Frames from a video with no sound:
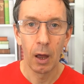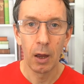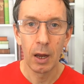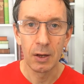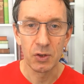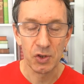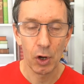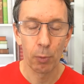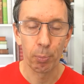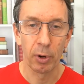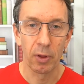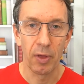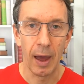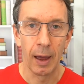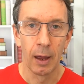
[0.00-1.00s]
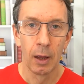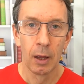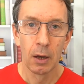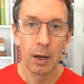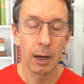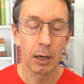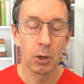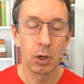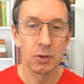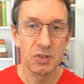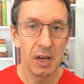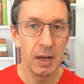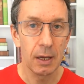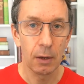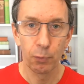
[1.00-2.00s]
interpret that. Now, you can
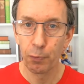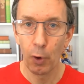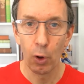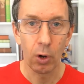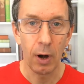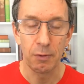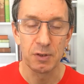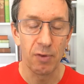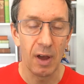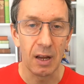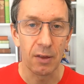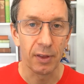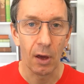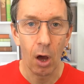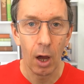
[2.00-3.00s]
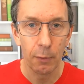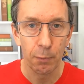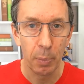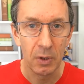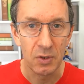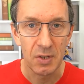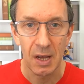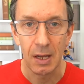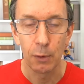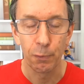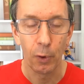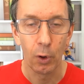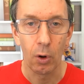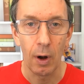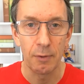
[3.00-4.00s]
take photographs of anything. I've been taking
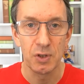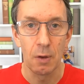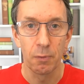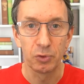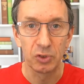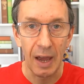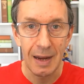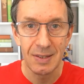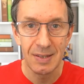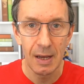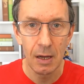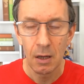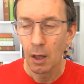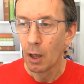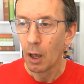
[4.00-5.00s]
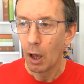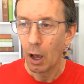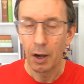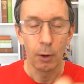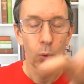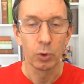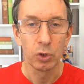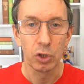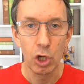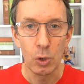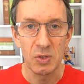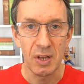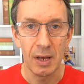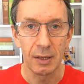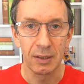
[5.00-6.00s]
photographs of data and it will
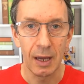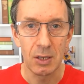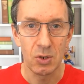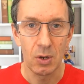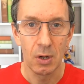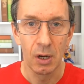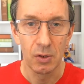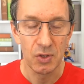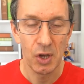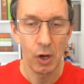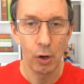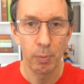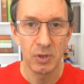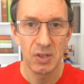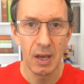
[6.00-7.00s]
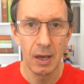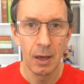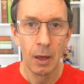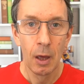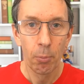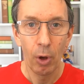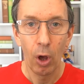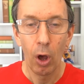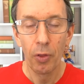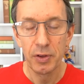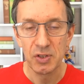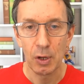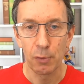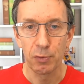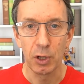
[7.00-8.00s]
use that data and interpret it. But other
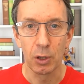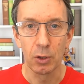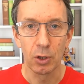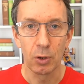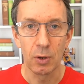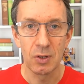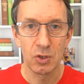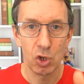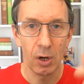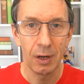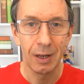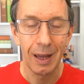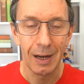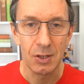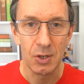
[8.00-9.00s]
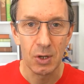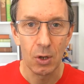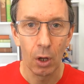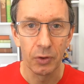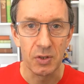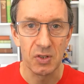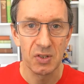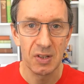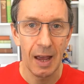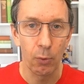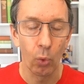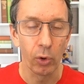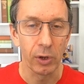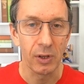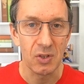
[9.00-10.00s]
stuff you can do is try and get it to
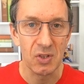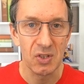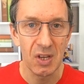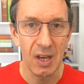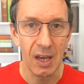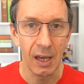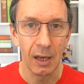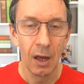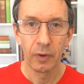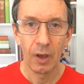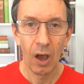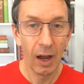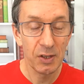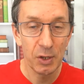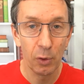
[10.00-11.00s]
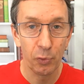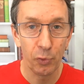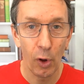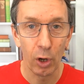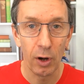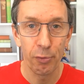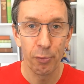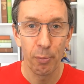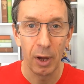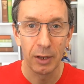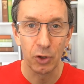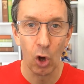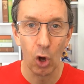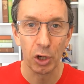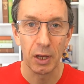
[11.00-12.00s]
understand what it's seeing. I took a photograph of my
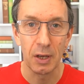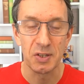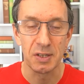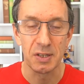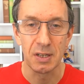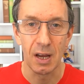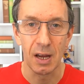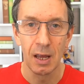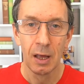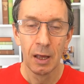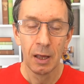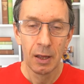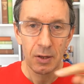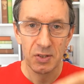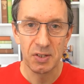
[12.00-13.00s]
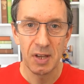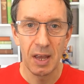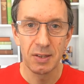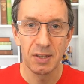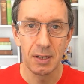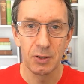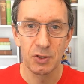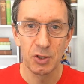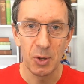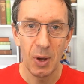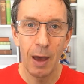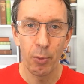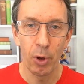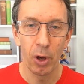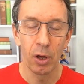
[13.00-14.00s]
dog yesterday, sent it to
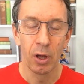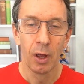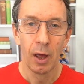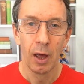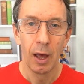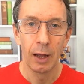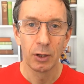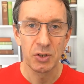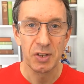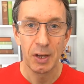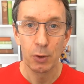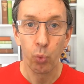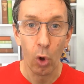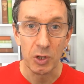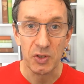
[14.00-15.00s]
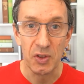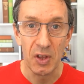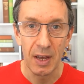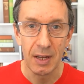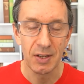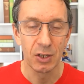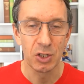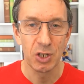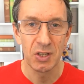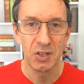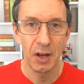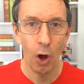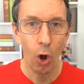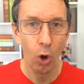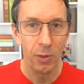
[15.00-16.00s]
Emma and just said, what's this? And she
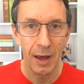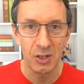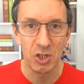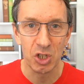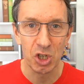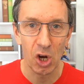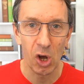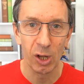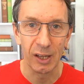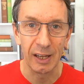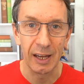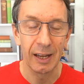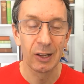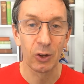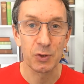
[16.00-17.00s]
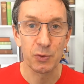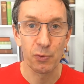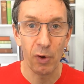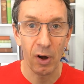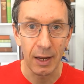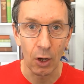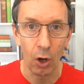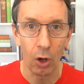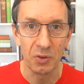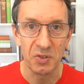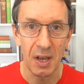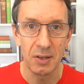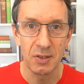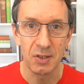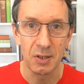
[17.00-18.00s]
said, oh, that's Charlie. He looks very
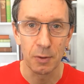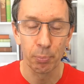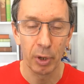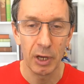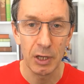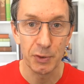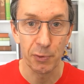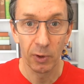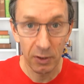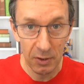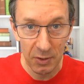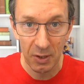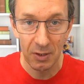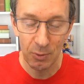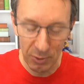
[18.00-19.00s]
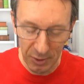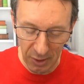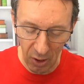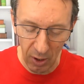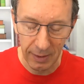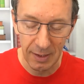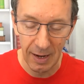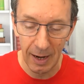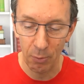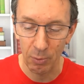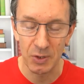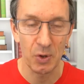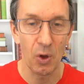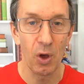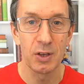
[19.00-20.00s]
contented and peaceful. And it's because he was lying down
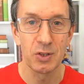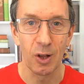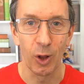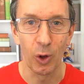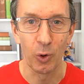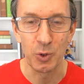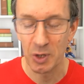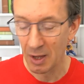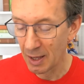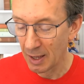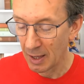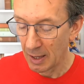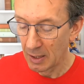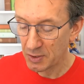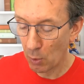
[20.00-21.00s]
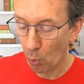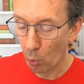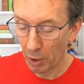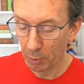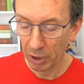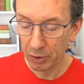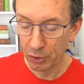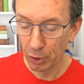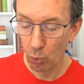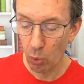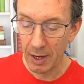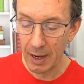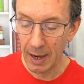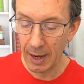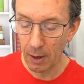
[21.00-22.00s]
with his eyes closed. So what I'm going to do
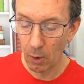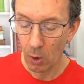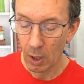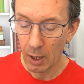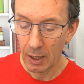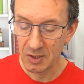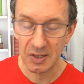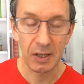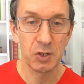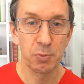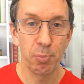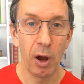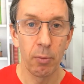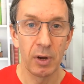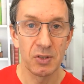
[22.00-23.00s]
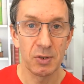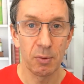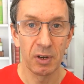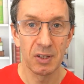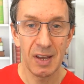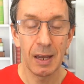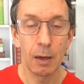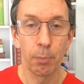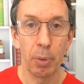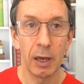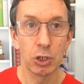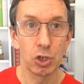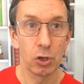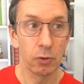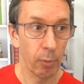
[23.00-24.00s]
right now as an experiment is I'm going to take a
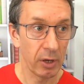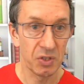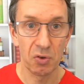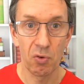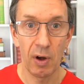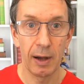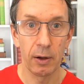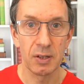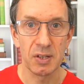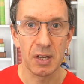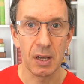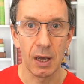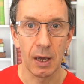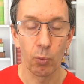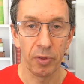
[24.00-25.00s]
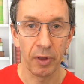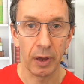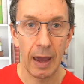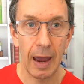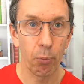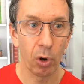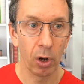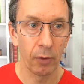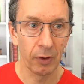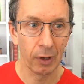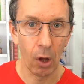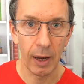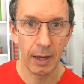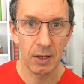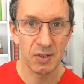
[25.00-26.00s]
picture of my surroundings here with a camera and the
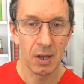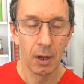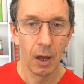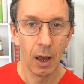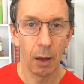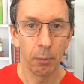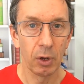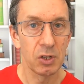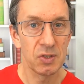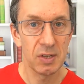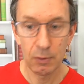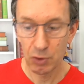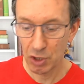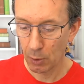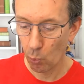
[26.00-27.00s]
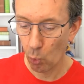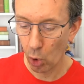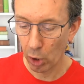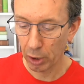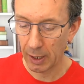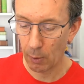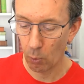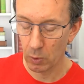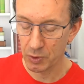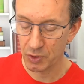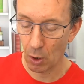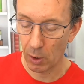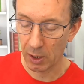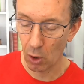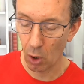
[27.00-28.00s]
lights. I'm going to see if she can work out what's
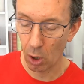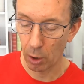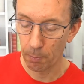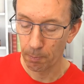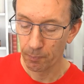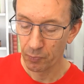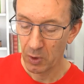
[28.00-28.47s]
going on.